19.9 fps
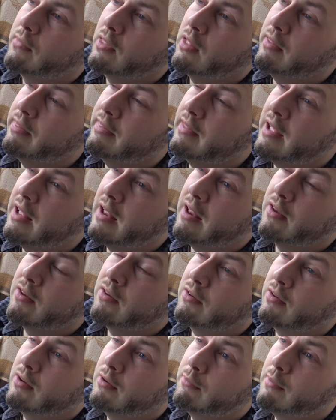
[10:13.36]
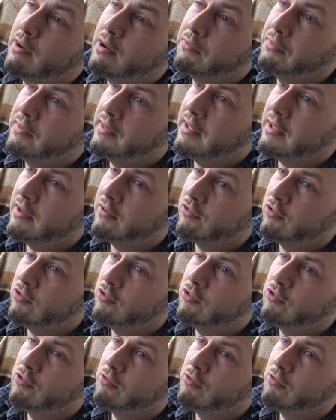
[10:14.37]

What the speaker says: and that around there should